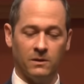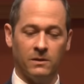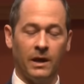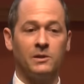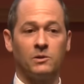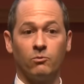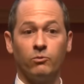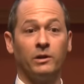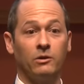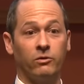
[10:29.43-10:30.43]
That is a
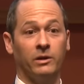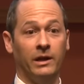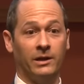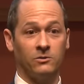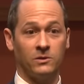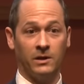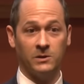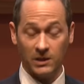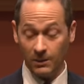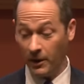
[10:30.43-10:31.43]
really tricky exercise.
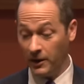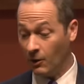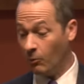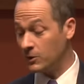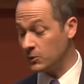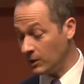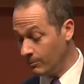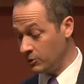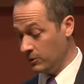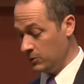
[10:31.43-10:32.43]
And depending on what
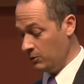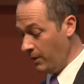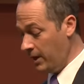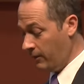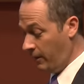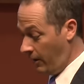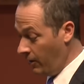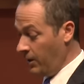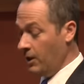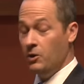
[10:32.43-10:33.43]
assumptions you make in there,
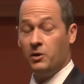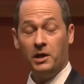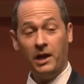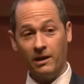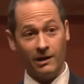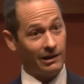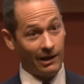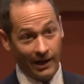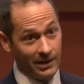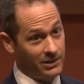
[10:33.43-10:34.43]
you can get a
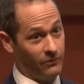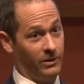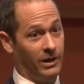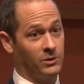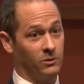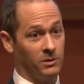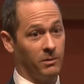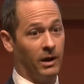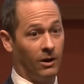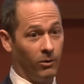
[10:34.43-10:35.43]
lot of different answers
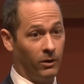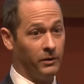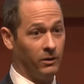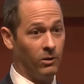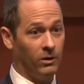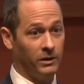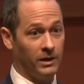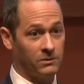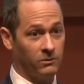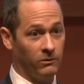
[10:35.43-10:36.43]
about how wealth inequality
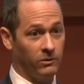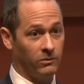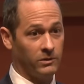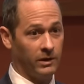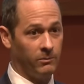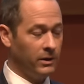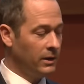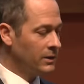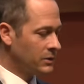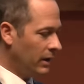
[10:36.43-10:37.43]
has evolved over time.
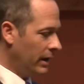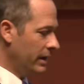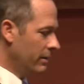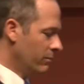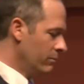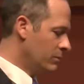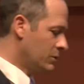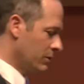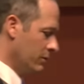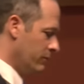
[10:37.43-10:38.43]
So I am
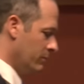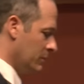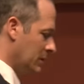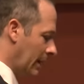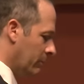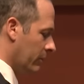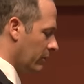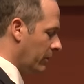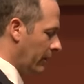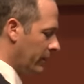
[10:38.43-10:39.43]
sort of skeptical
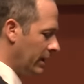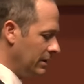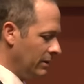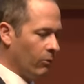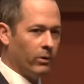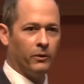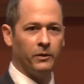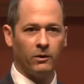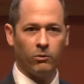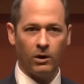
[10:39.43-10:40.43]
about the idea that wealth
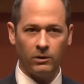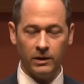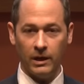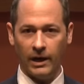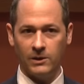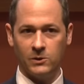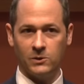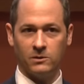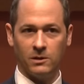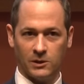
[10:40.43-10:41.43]
inequality
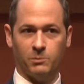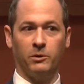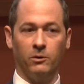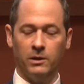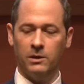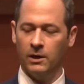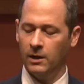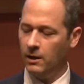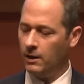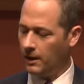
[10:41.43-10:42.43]
has exploded.
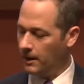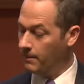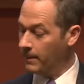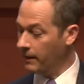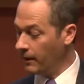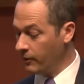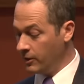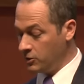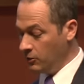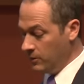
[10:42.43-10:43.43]
Um, another
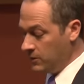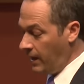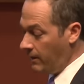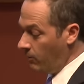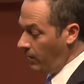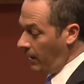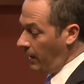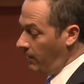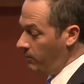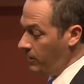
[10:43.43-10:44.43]
issue is that,
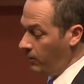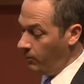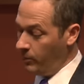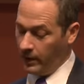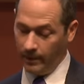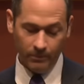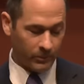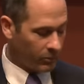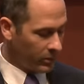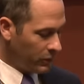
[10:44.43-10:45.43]
uh, you know, um,
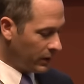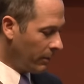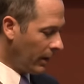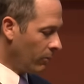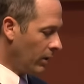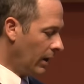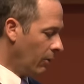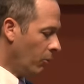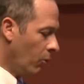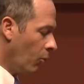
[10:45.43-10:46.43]
when you think about uh,
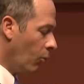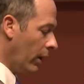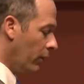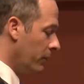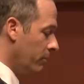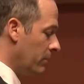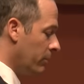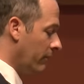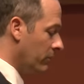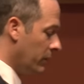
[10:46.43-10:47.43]
wealth that people
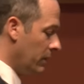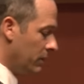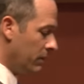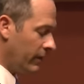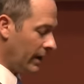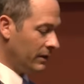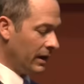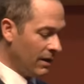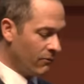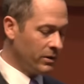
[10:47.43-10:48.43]
have, you know, the, the fact that
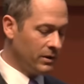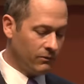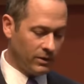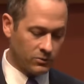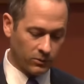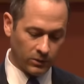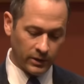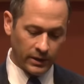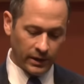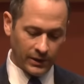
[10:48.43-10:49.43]
every individual
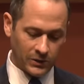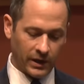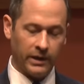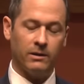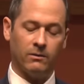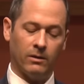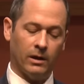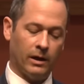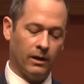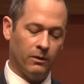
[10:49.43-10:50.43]
has got
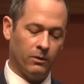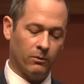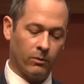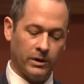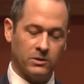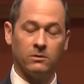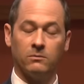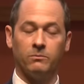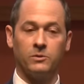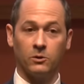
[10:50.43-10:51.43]
uh, the right to
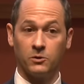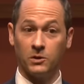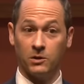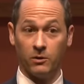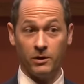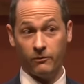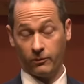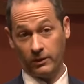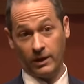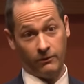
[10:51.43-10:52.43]
Social Security for
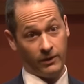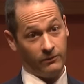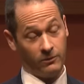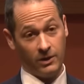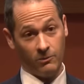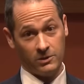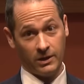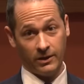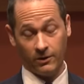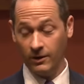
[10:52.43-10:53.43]
life after they
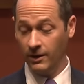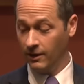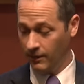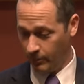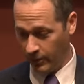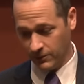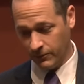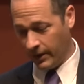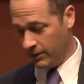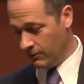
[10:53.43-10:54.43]
retire. The present
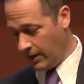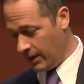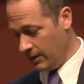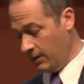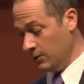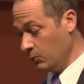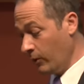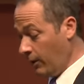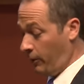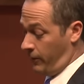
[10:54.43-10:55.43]
value of that is
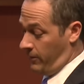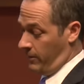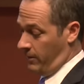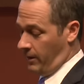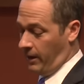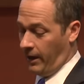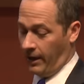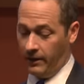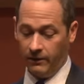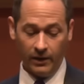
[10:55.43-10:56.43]
wealth.
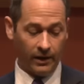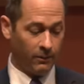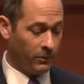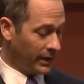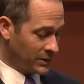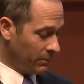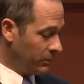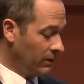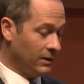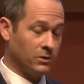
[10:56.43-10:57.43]
And uh, that's
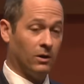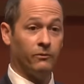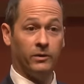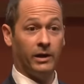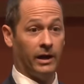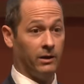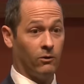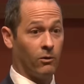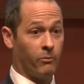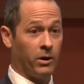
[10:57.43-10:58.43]
something that is often not
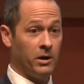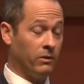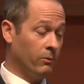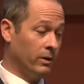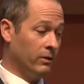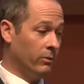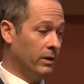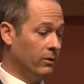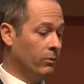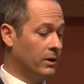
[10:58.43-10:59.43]
incorporated in the, in, the,
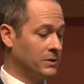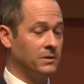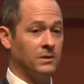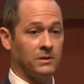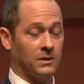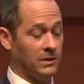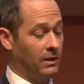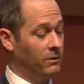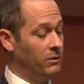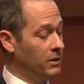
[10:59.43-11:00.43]
in the wealth statistics.
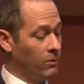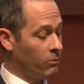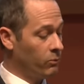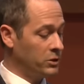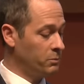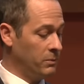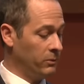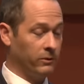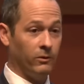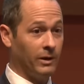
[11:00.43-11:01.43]
And you know, rich people
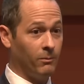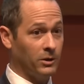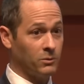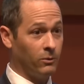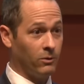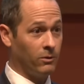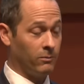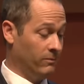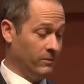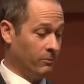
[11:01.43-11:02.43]
don't get much more
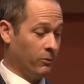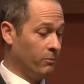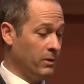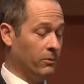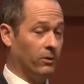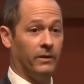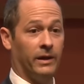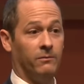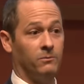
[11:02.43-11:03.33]
than poor people on that.